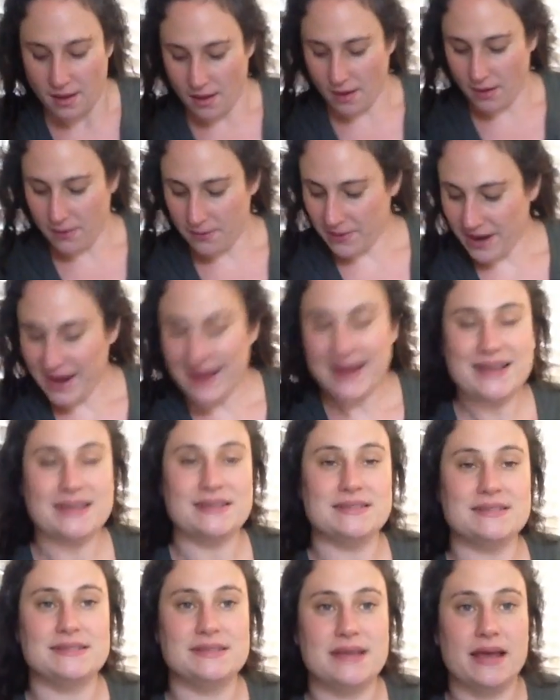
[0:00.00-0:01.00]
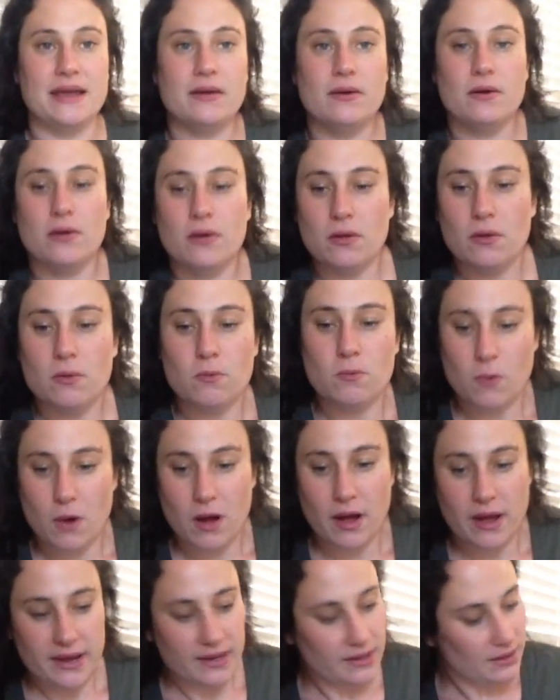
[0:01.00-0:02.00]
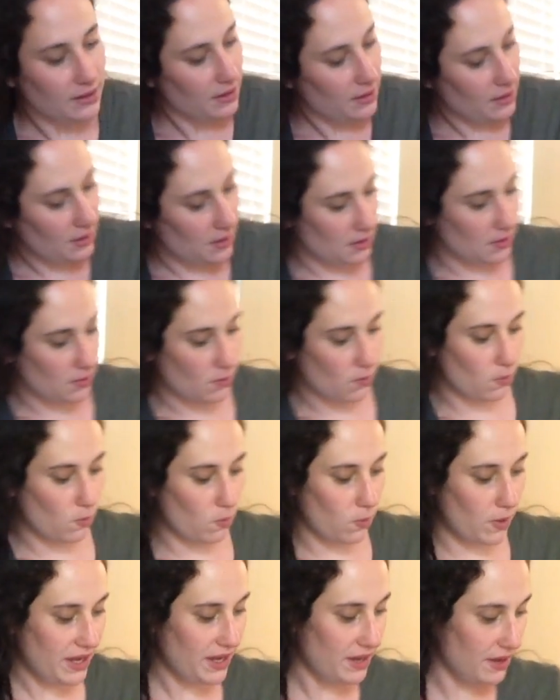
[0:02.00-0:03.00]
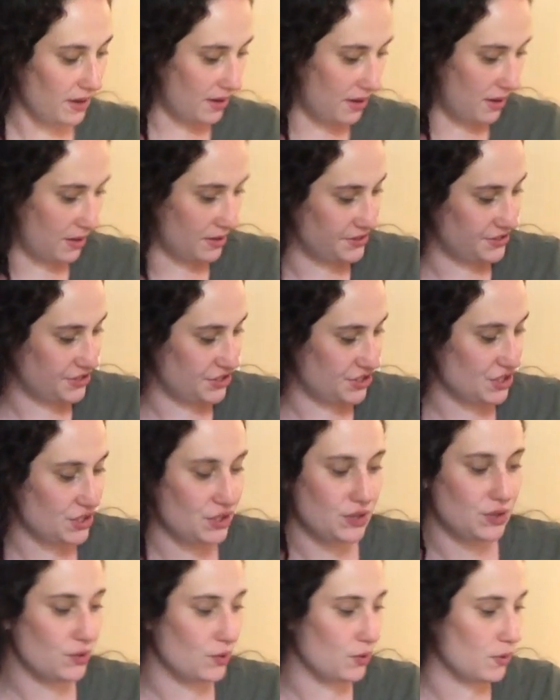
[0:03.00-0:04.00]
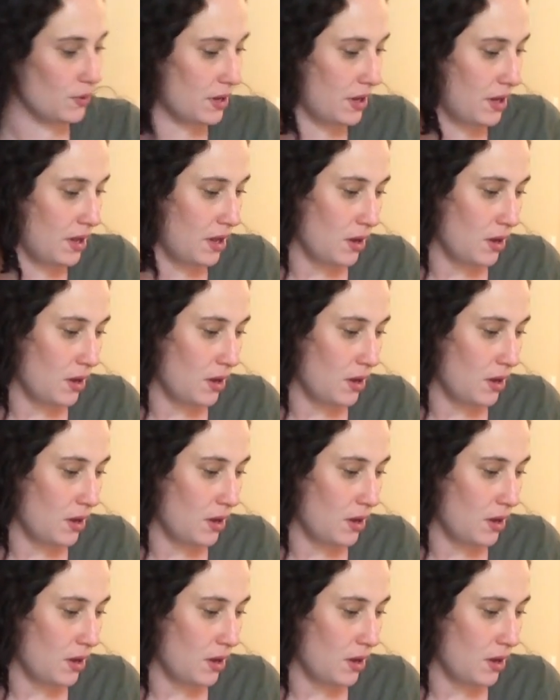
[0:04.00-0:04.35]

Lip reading: All right, cycle 1, week 2.